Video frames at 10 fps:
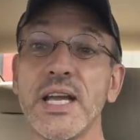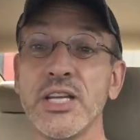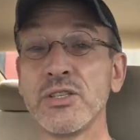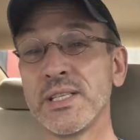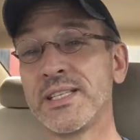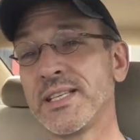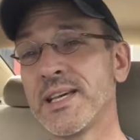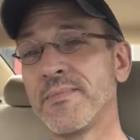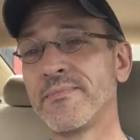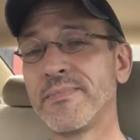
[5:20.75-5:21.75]
I usually see
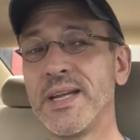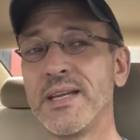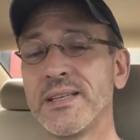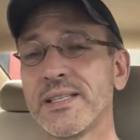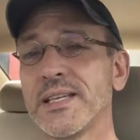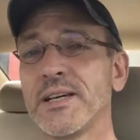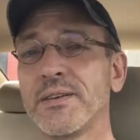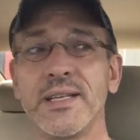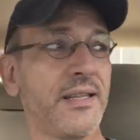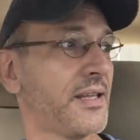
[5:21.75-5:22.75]
them eh, sell
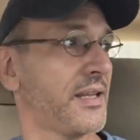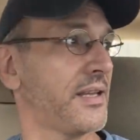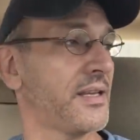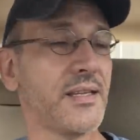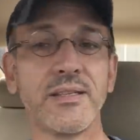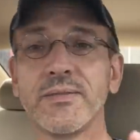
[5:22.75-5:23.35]
in the